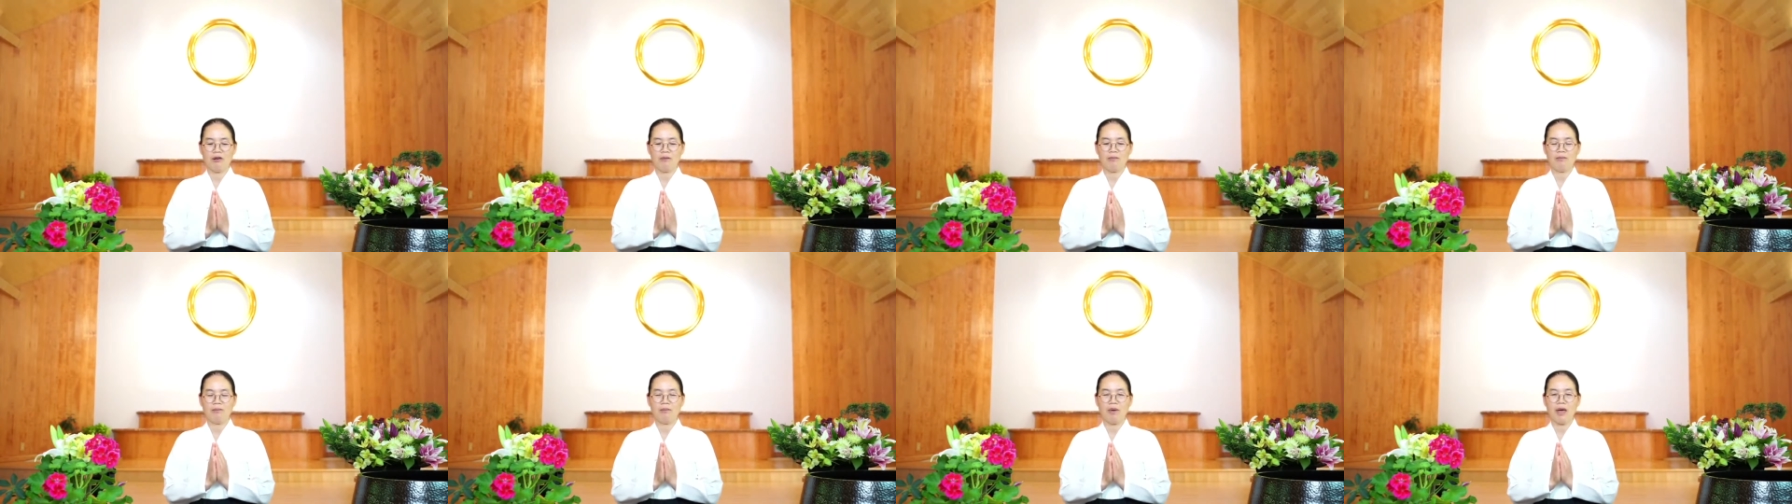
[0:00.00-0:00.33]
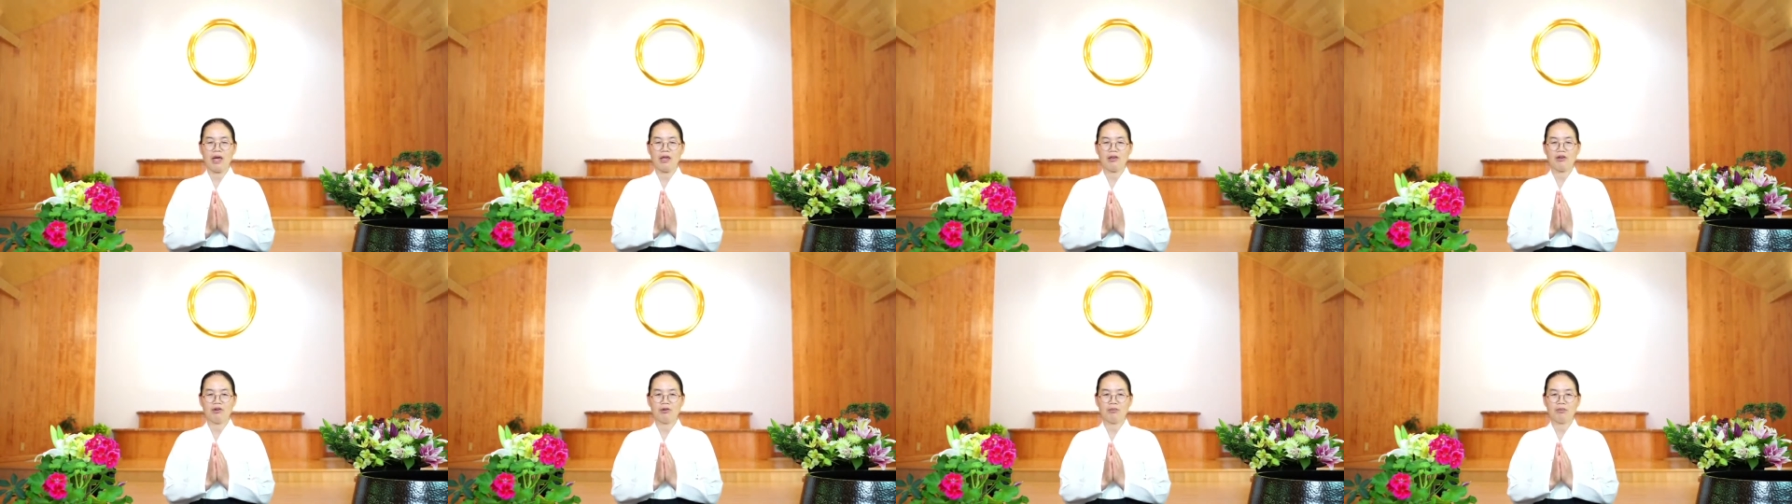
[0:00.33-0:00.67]
May
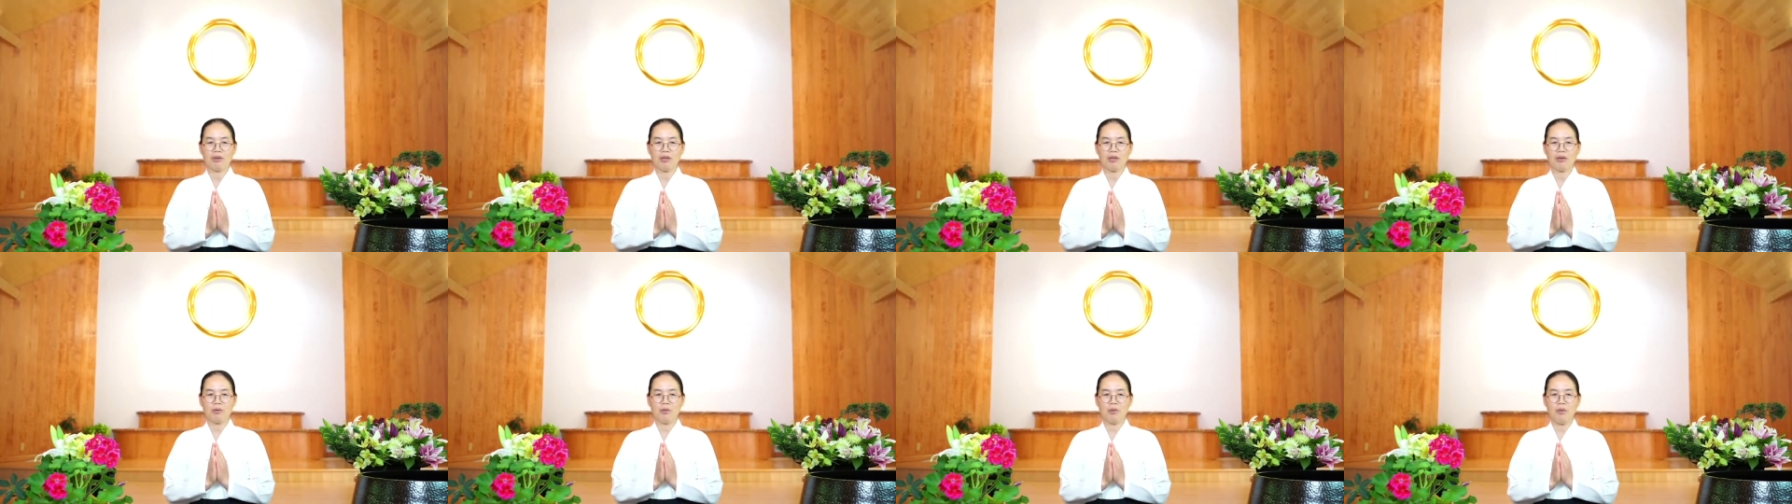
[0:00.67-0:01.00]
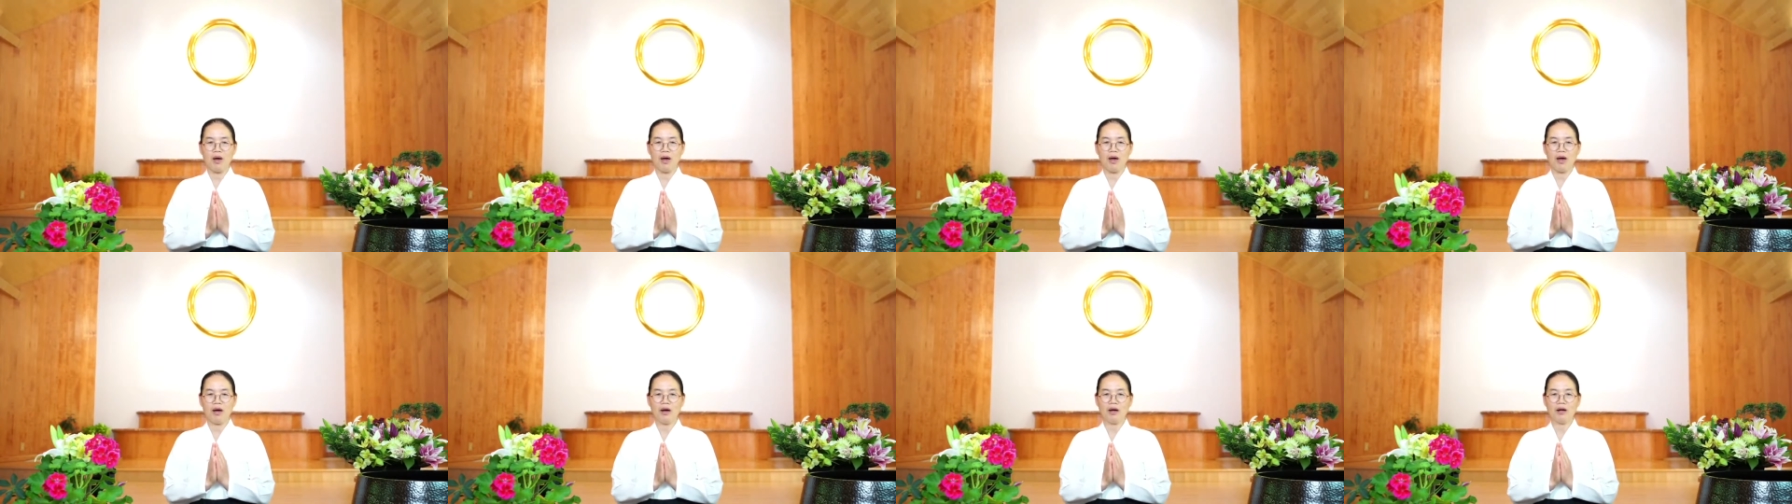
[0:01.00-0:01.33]
you be
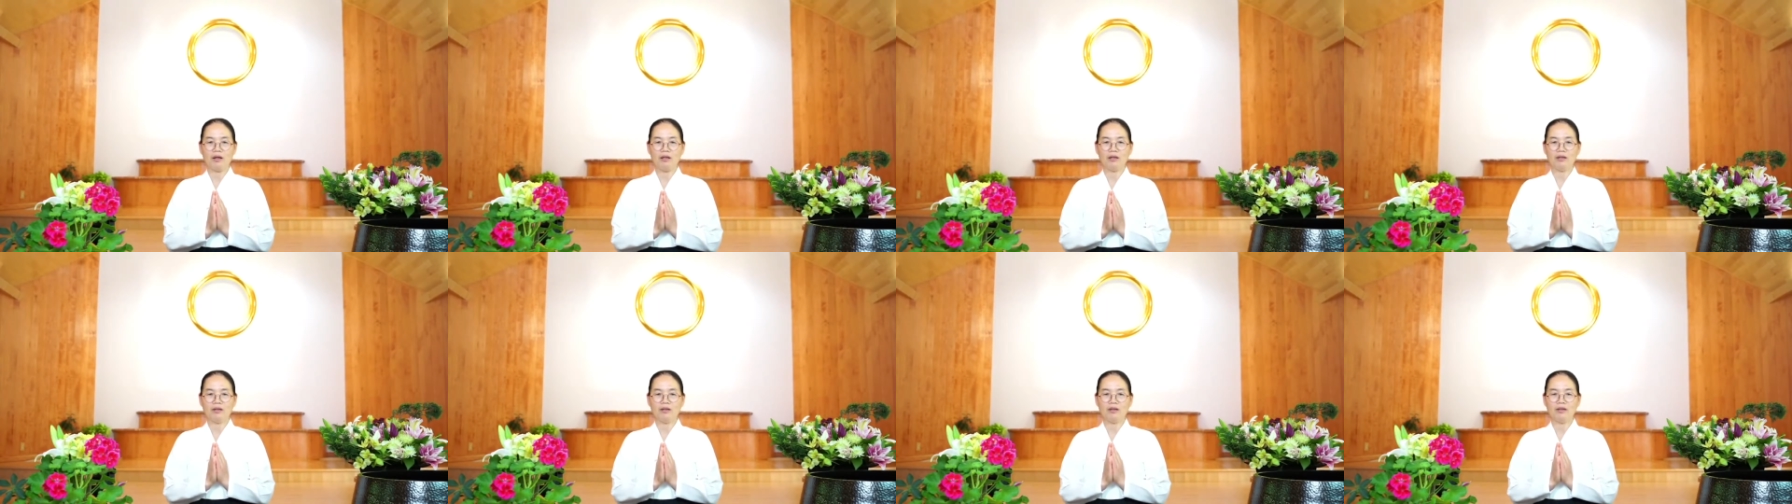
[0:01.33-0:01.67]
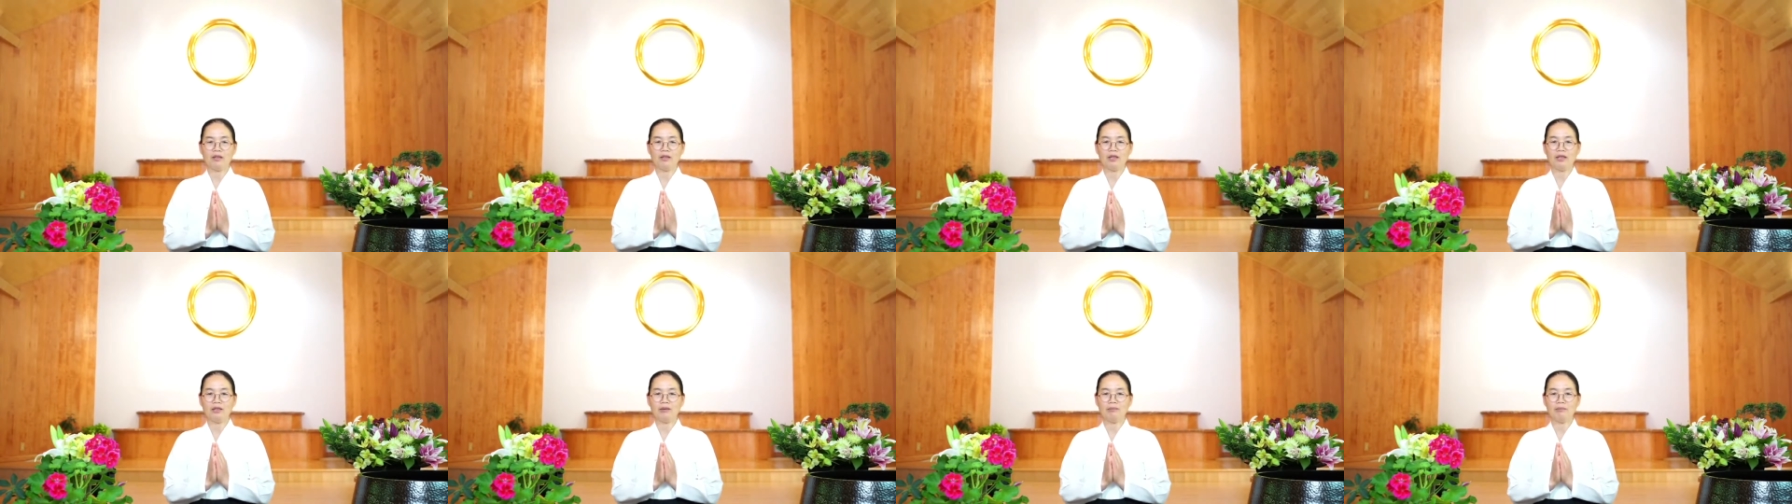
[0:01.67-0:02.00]

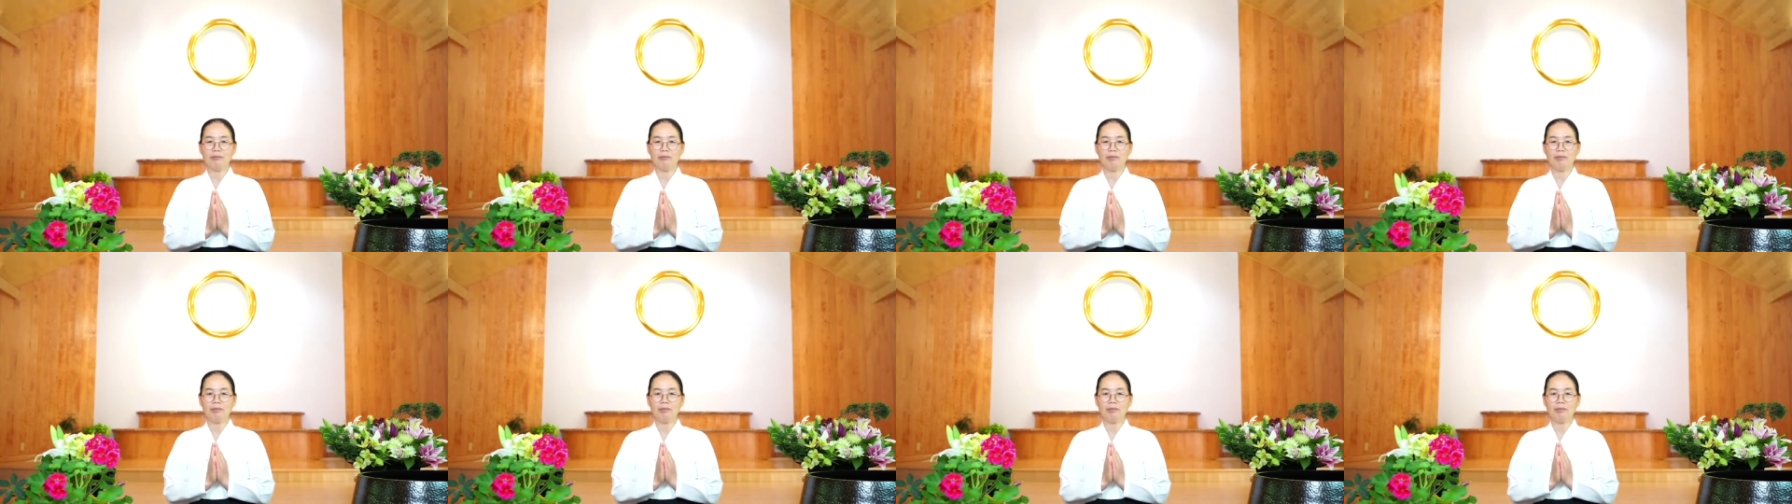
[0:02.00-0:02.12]
well in